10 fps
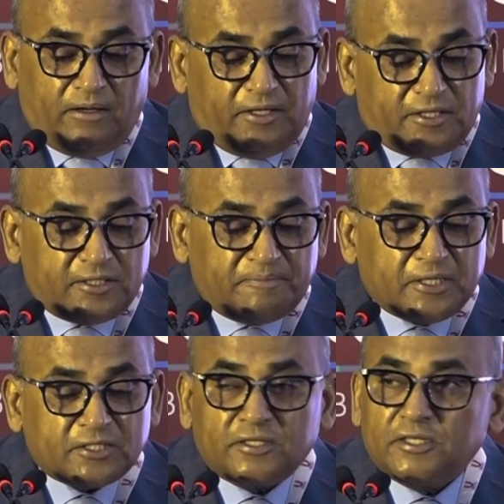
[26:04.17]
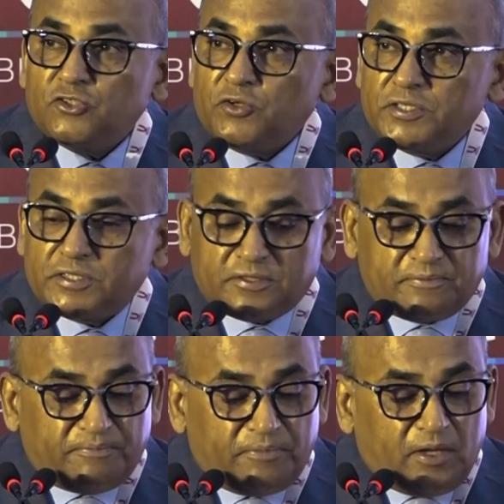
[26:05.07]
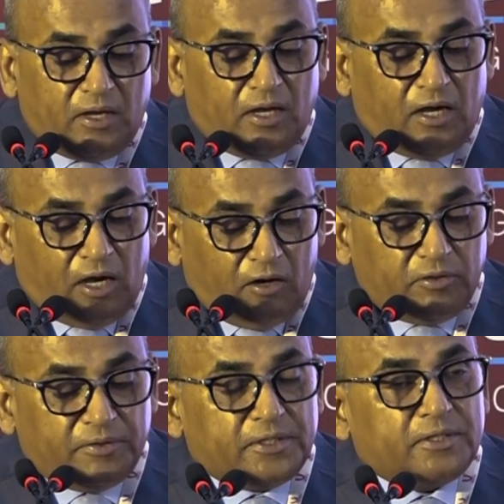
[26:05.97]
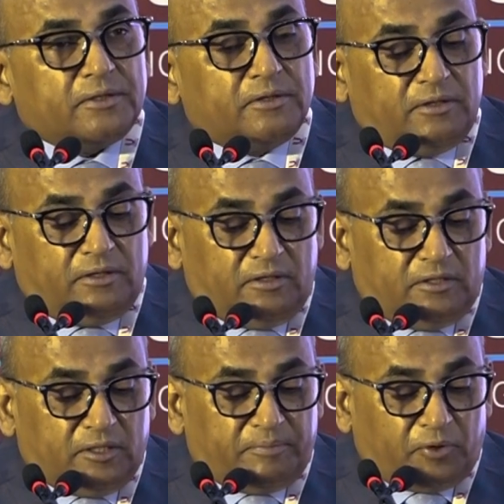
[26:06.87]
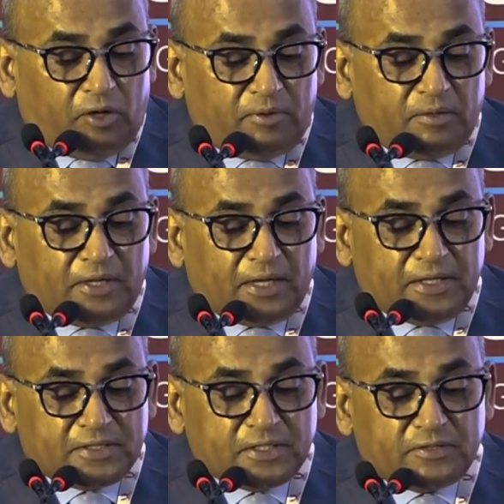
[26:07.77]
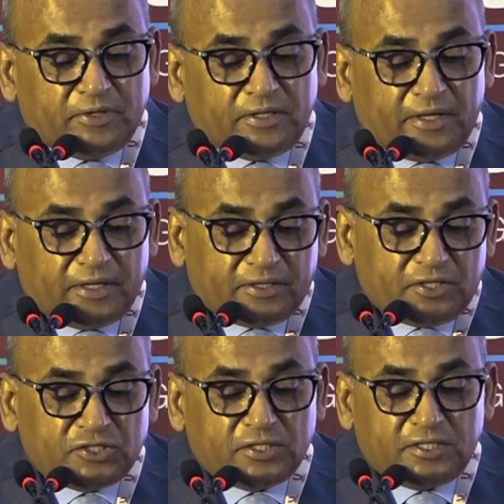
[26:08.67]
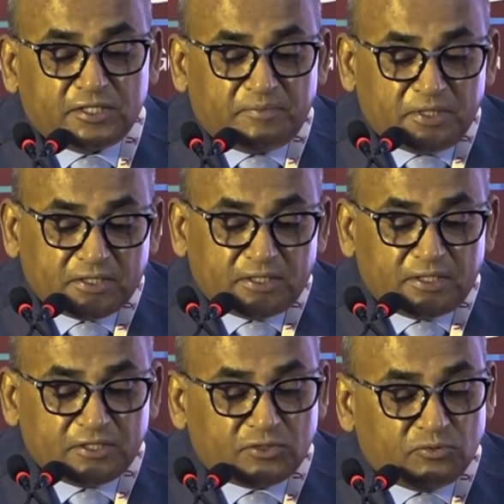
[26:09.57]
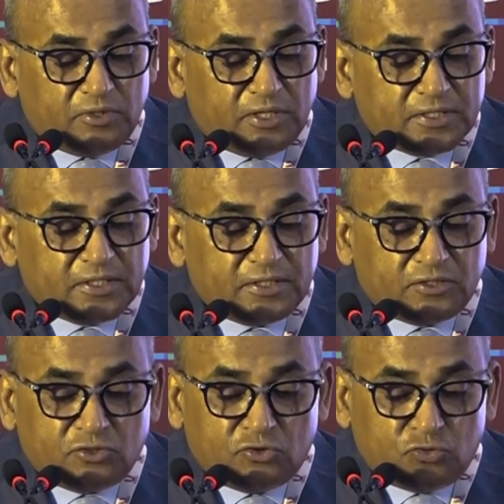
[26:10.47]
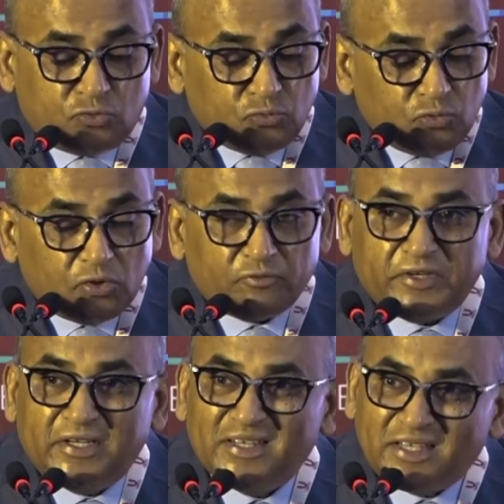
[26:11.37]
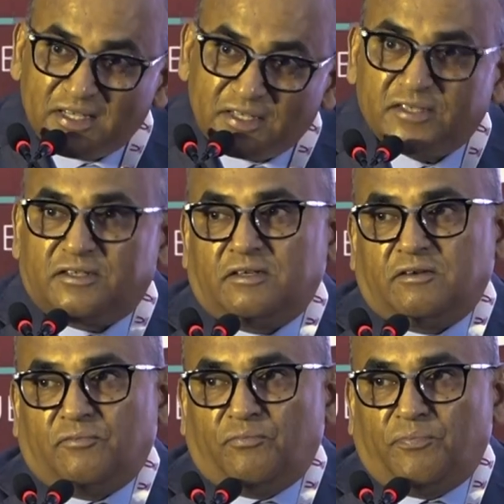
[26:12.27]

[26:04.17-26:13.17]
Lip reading: It is a personal choice. However, the problem arises when aggression is misunderstood as a tool of intensity.